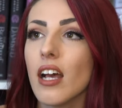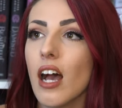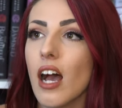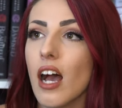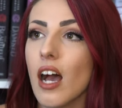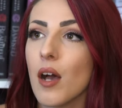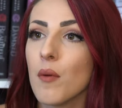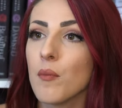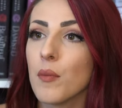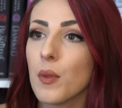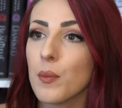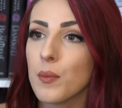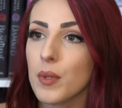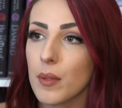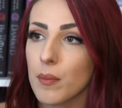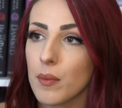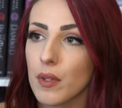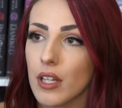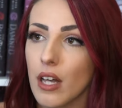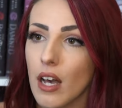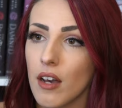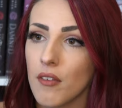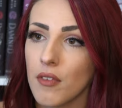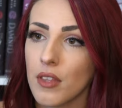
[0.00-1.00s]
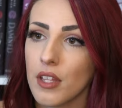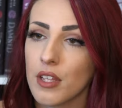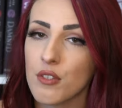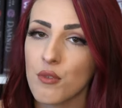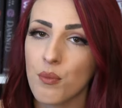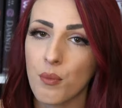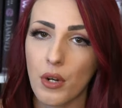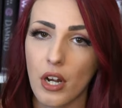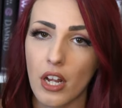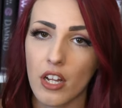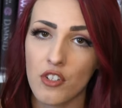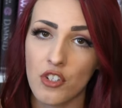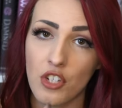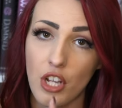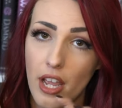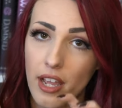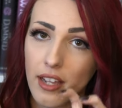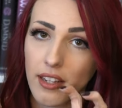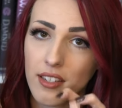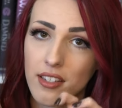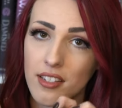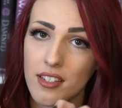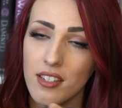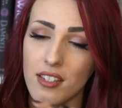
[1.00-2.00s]
um, the people of this
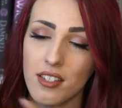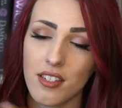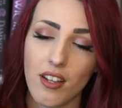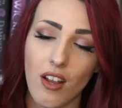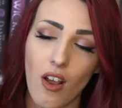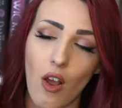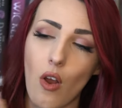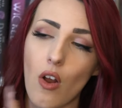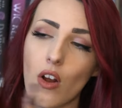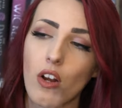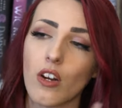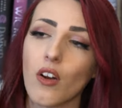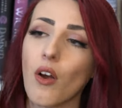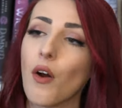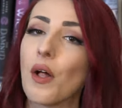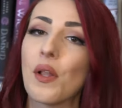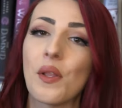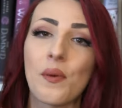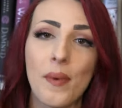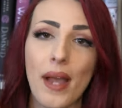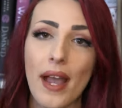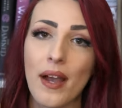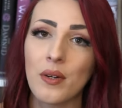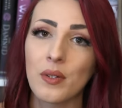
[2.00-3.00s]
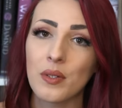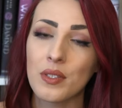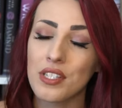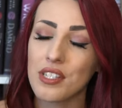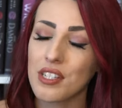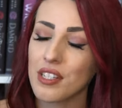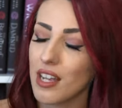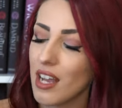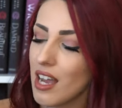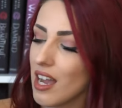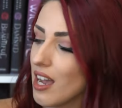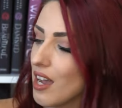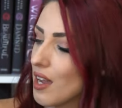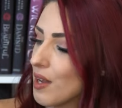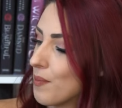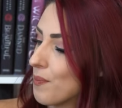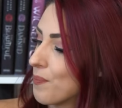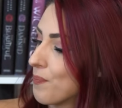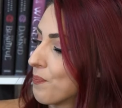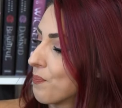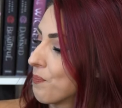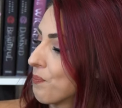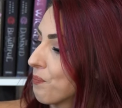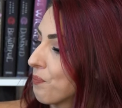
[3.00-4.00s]
project are all about.
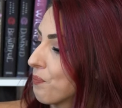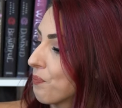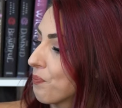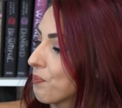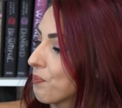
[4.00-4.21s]
Um,